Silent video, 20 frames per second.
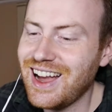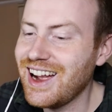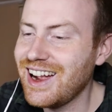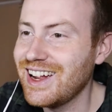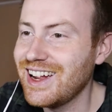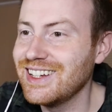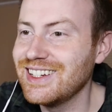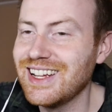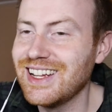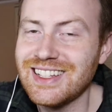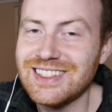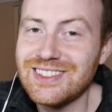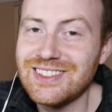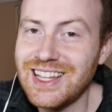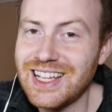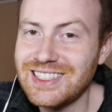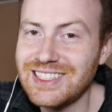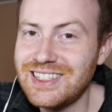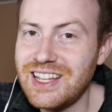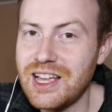Alright guys, so
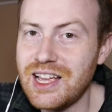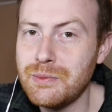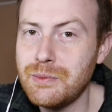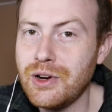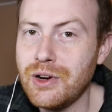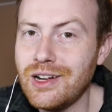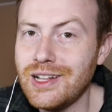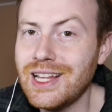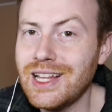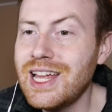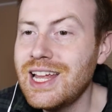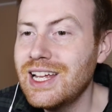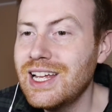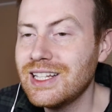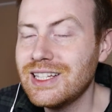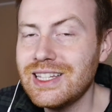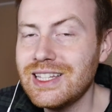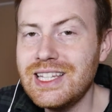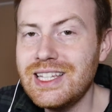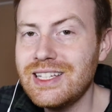that's Teqball.
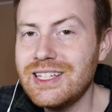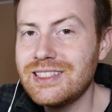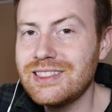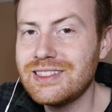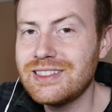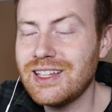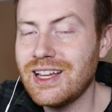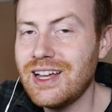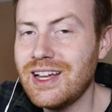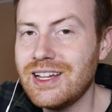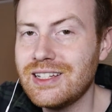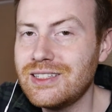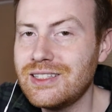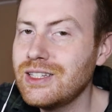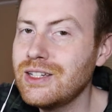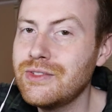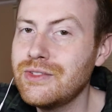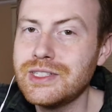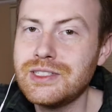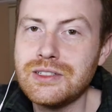Links uh, to
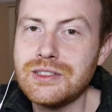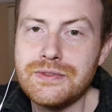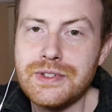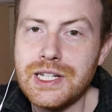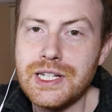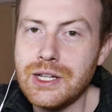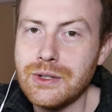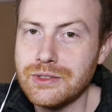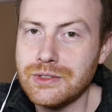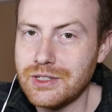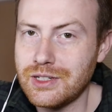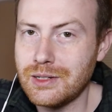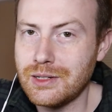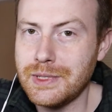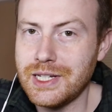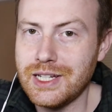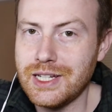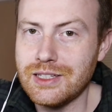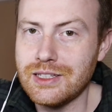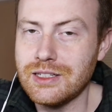the original videos are going to
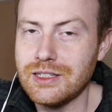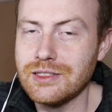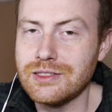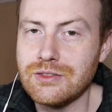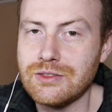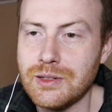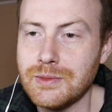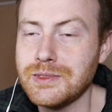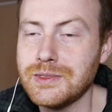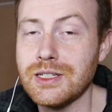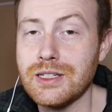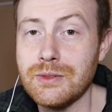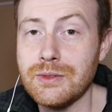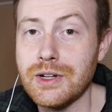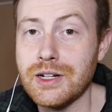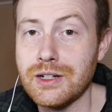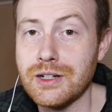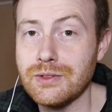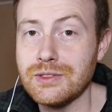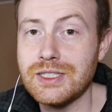be in the description. You
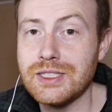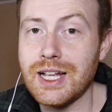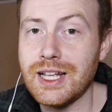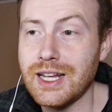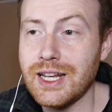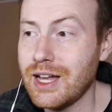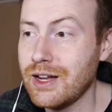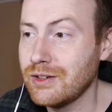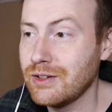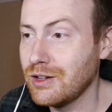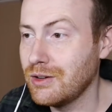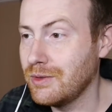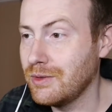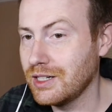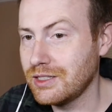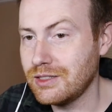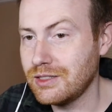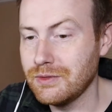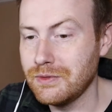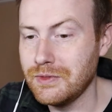want to go check it out, go
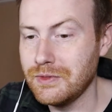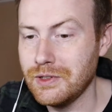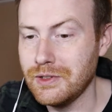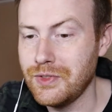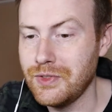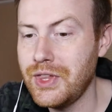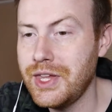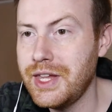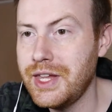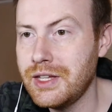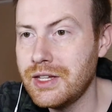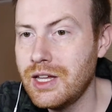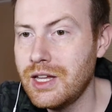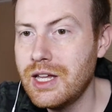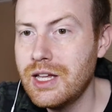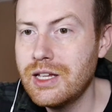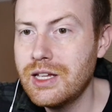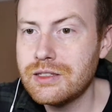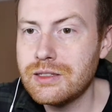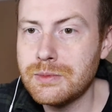watch the full thing.
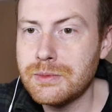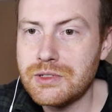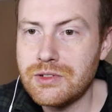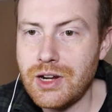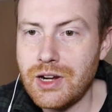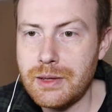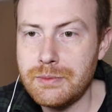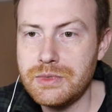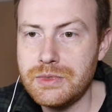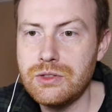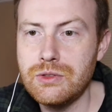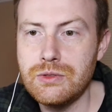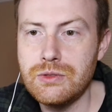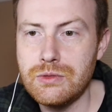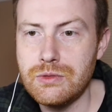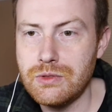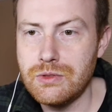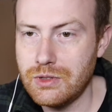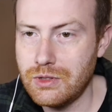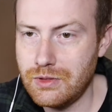Subscribe
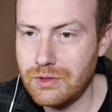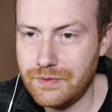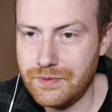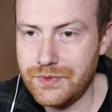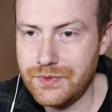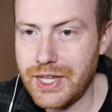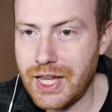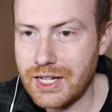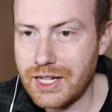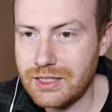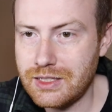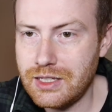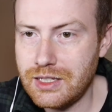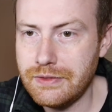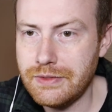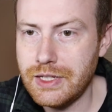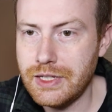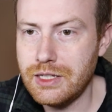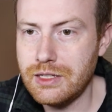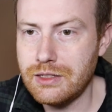to Tech
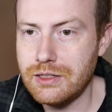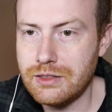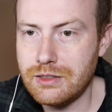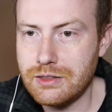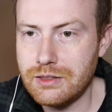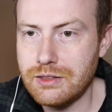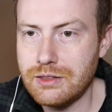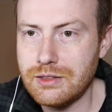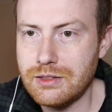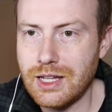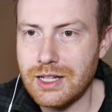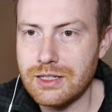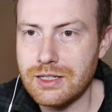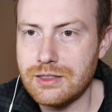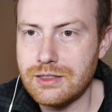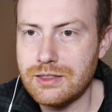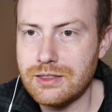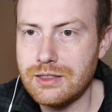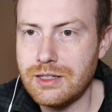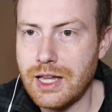T V, not
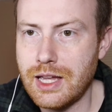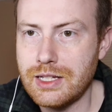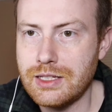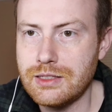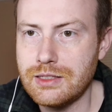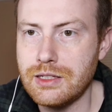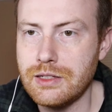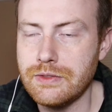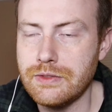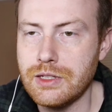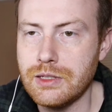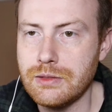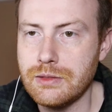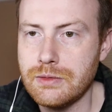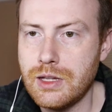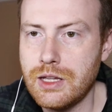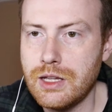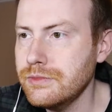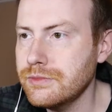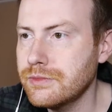Tech T V.
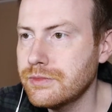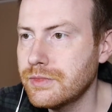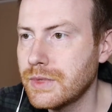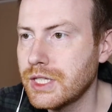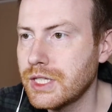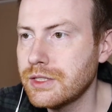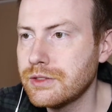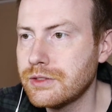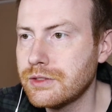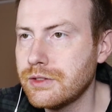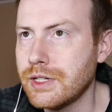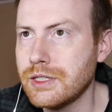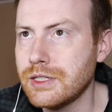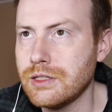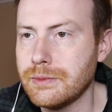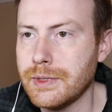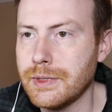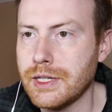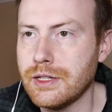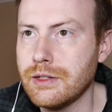This is
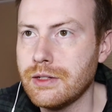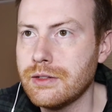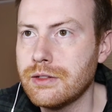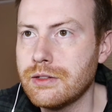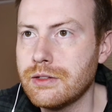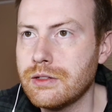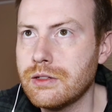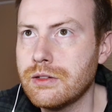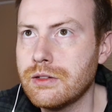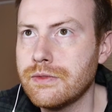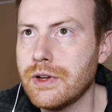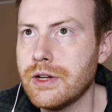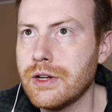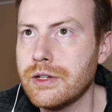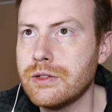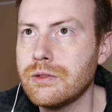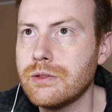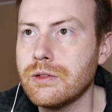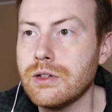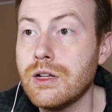crazy, man.
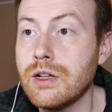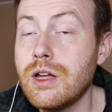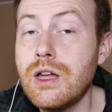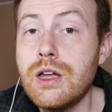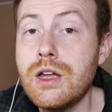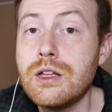Very cool.